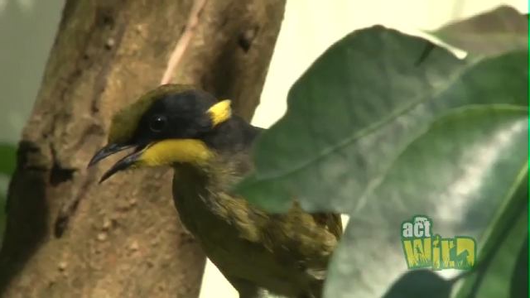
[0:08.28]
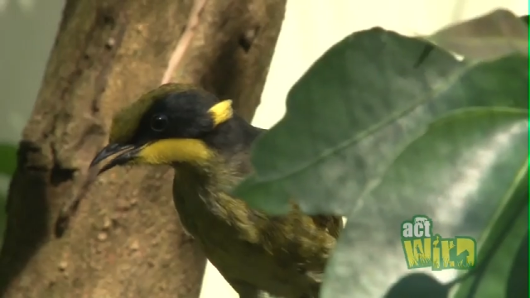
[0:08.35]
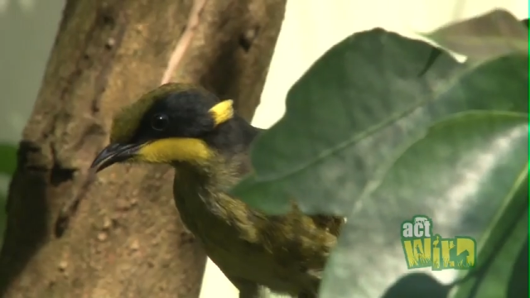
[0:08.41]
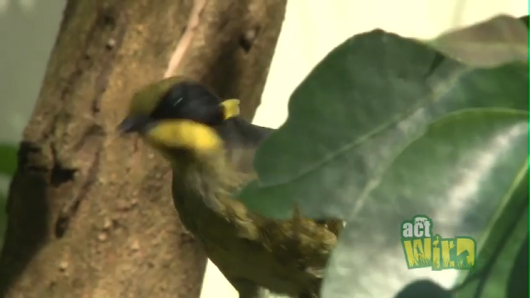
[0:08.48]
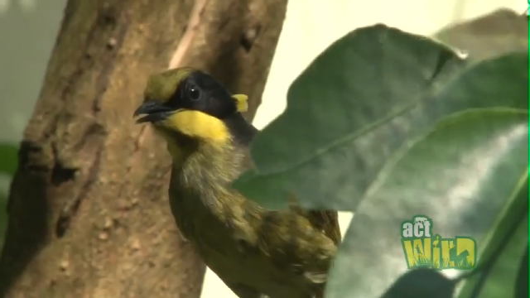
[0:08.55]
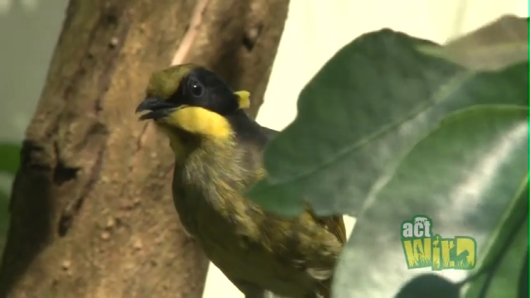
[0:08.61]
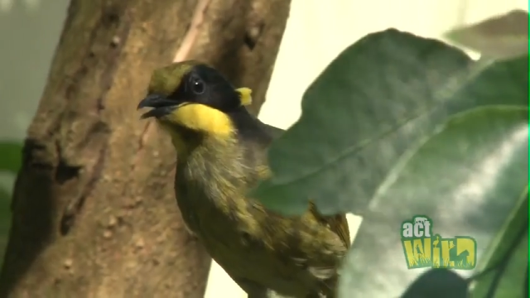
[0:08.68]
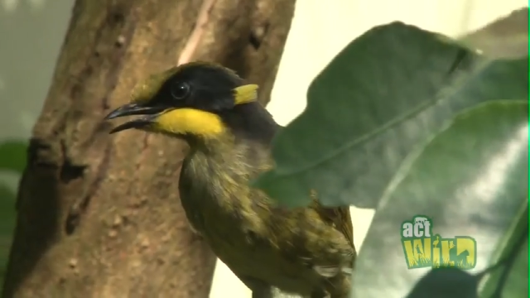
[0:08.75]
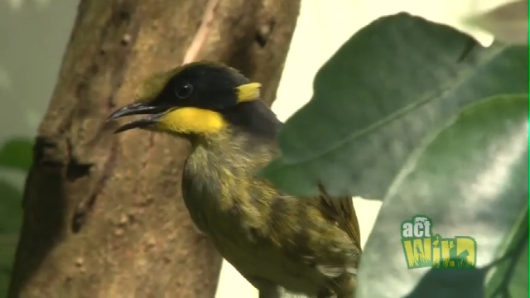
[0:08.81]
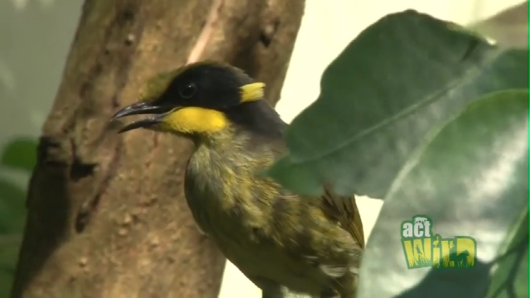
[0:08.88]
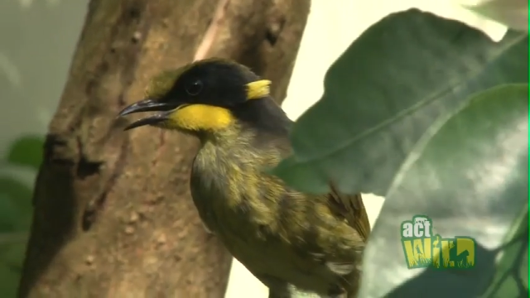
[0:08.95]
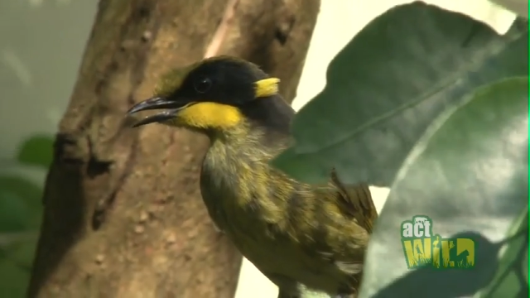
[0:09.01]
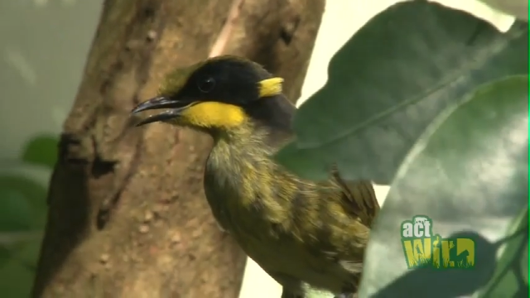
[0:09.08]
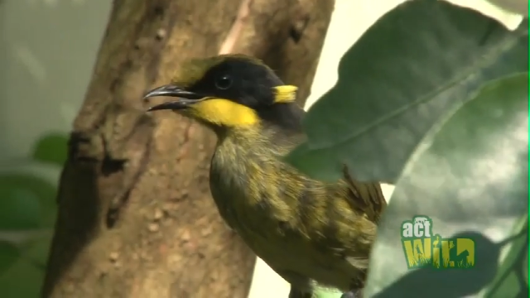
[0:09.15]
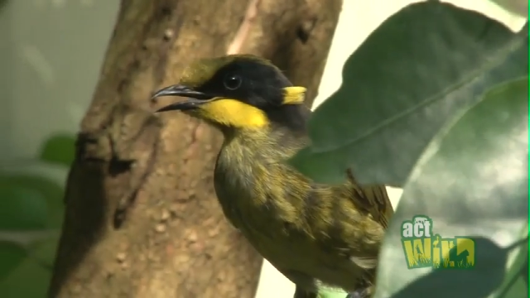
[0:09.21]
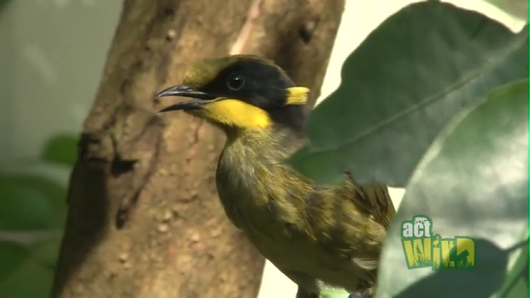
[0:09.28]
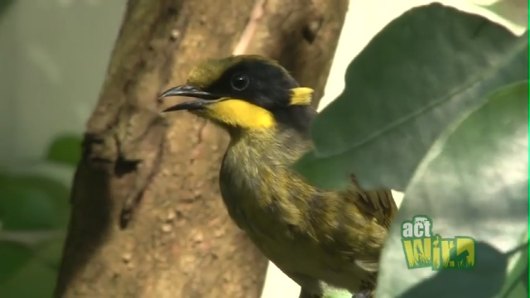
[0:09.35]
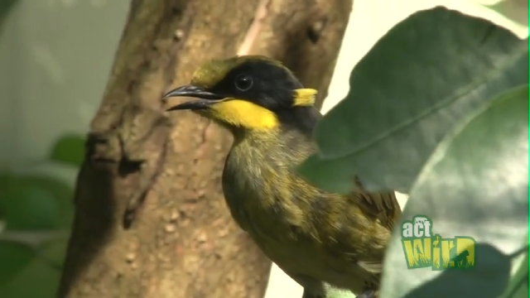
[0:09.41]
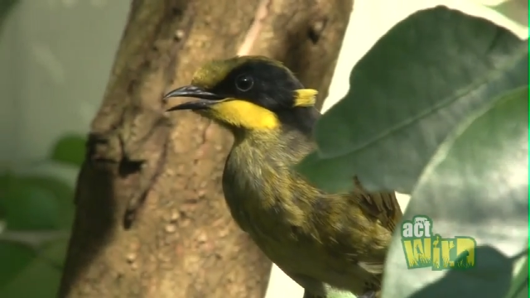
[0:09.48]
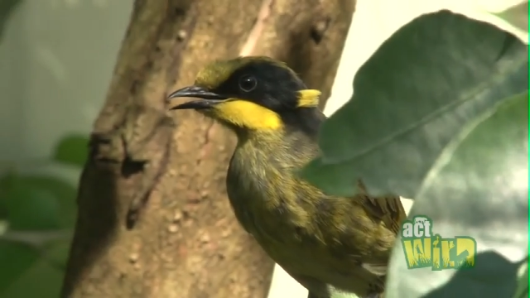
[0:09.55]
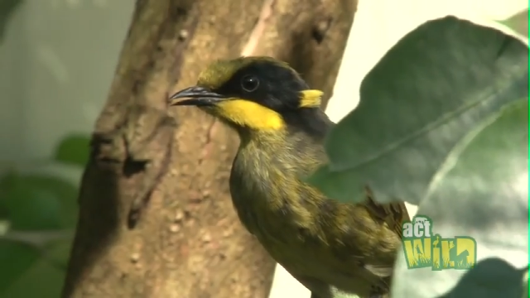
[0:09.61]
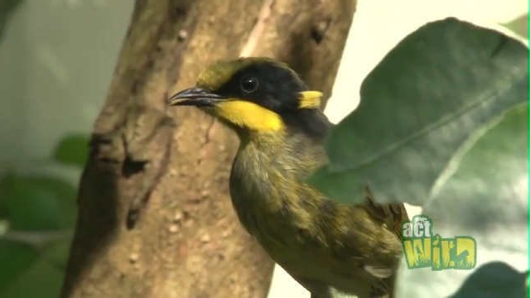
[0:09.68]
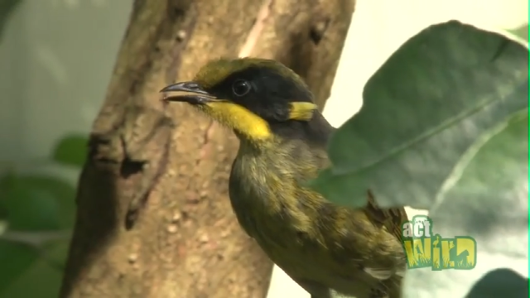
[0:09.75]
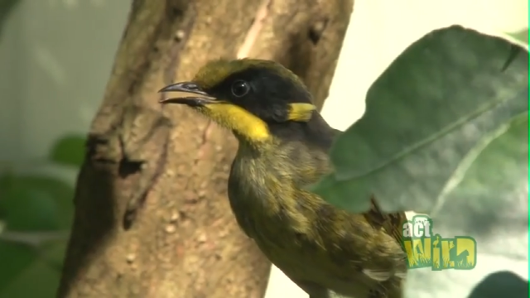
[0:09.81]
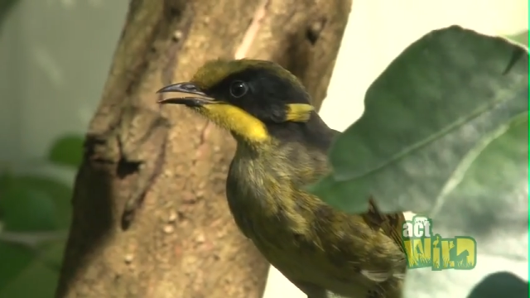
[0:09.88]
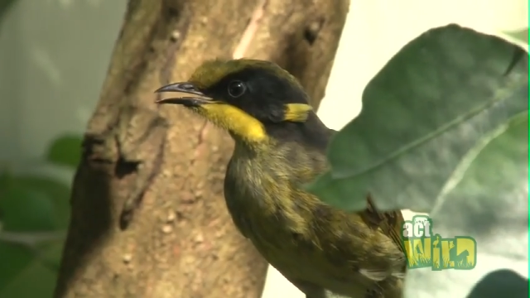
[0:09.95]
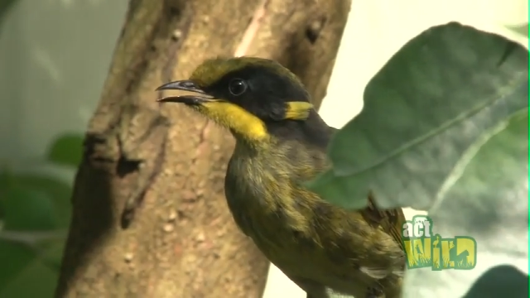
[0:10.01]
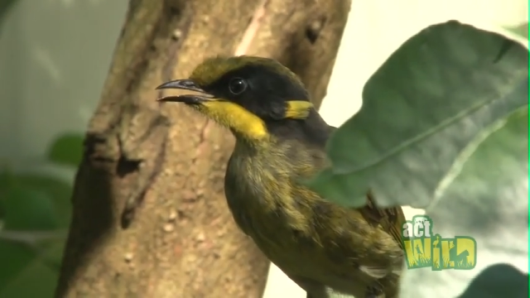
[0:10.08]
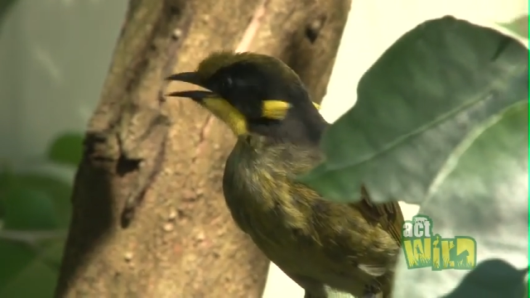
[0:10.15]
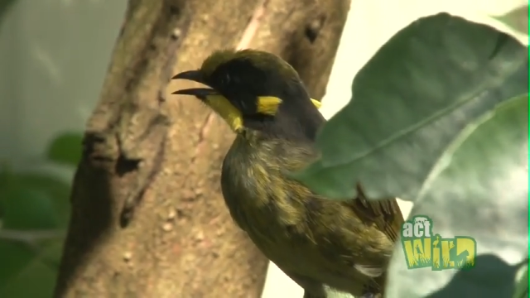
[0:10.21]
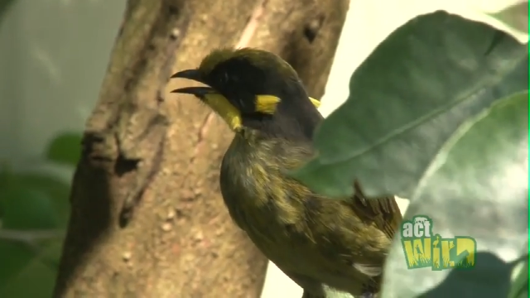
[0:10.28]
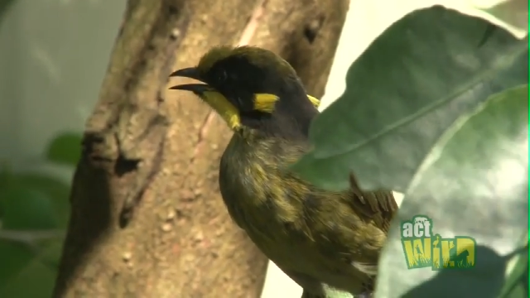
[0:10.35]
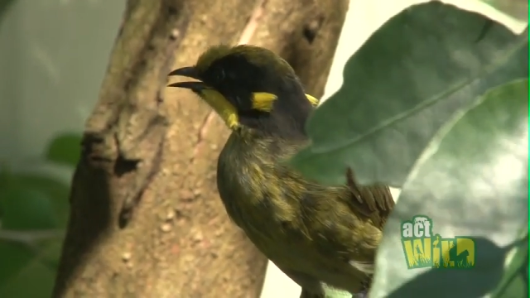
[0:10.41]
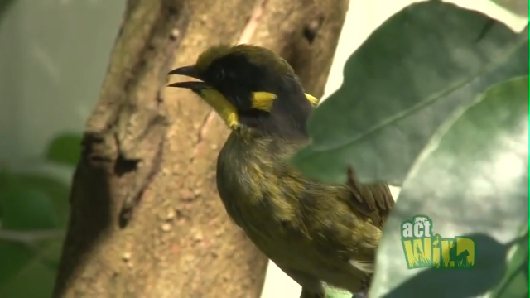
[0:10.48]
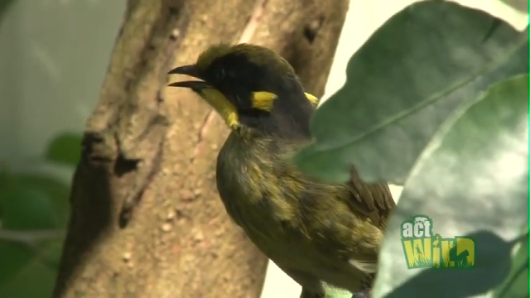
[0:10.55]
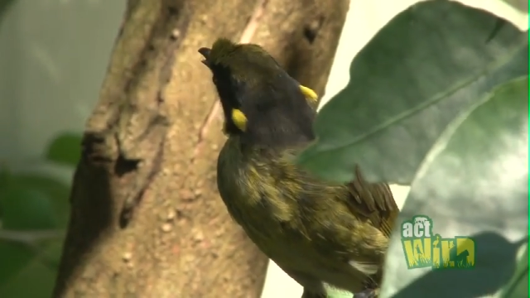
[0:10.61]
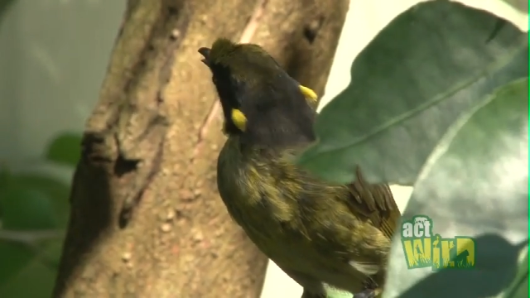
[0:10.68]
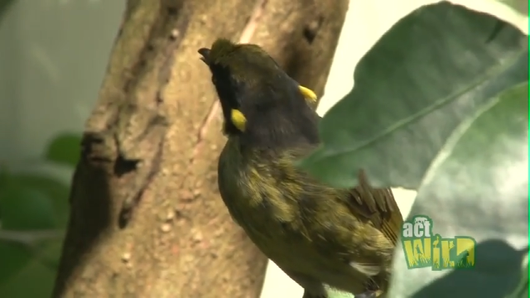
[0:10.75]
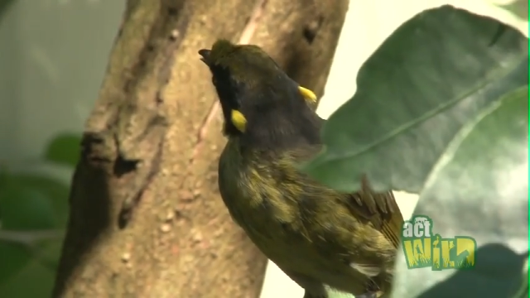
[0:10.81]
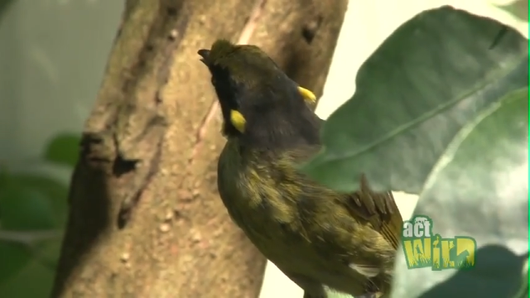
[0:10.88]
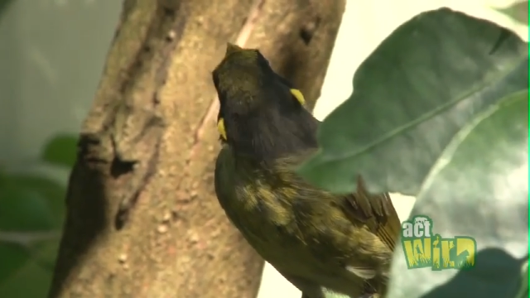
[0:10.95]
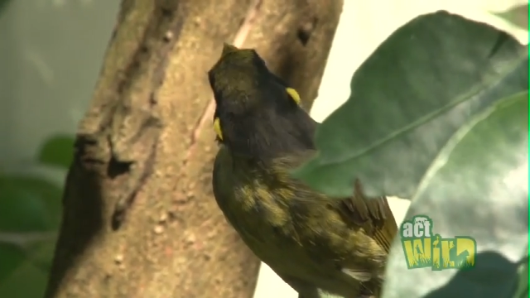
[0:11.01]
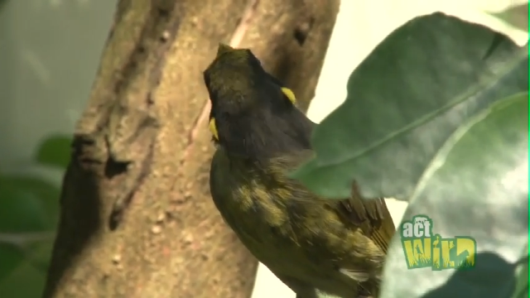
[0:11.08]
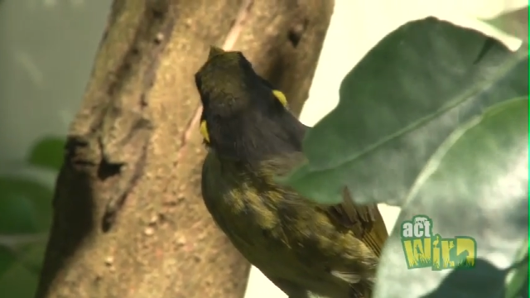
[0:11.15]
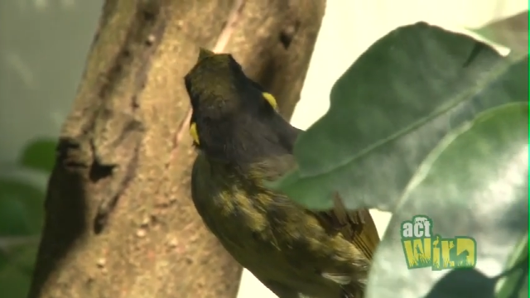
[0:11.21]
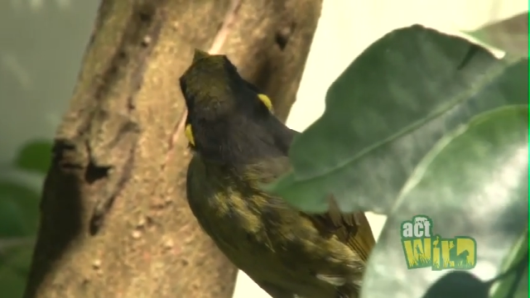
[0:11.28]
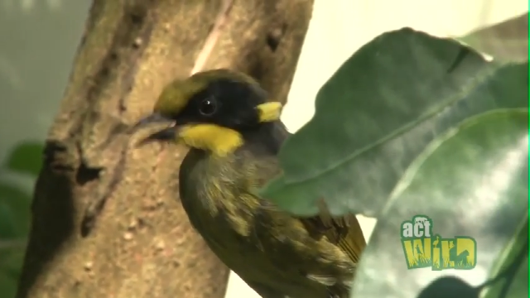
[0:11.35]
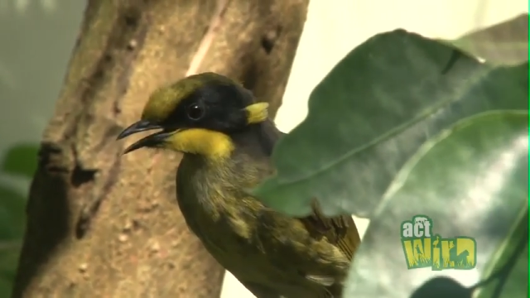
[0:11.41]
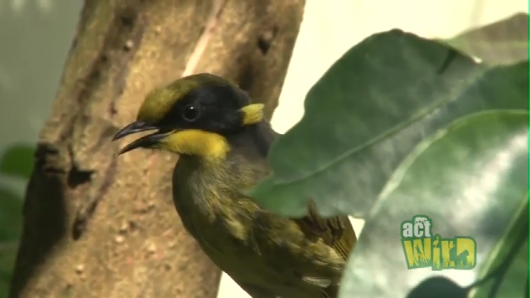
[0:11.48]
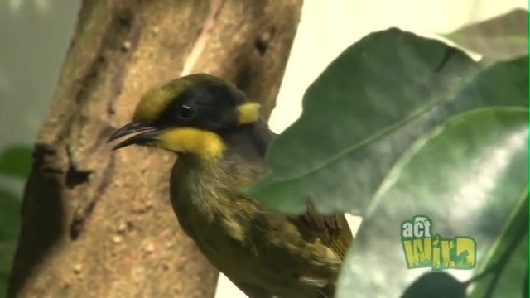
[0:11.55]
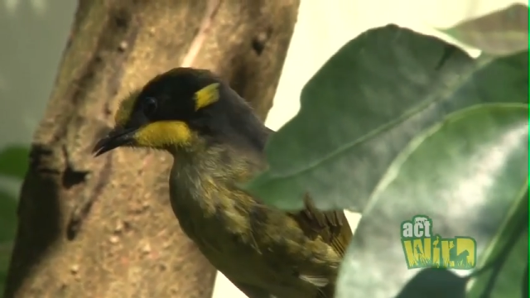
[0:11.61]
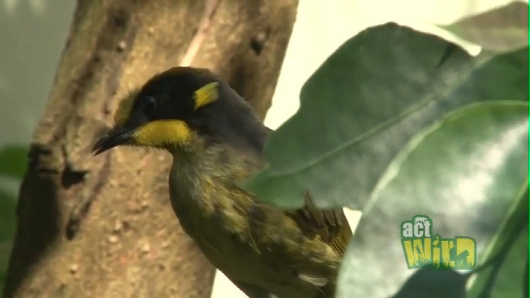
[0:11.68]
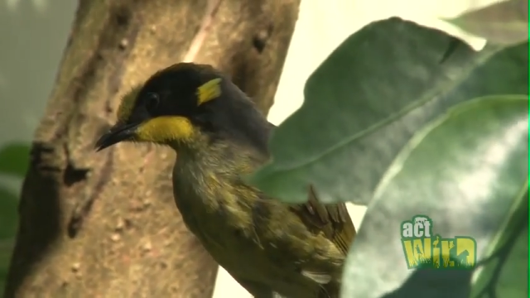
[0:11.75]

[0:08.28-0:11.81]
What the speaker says: (no speaker visible)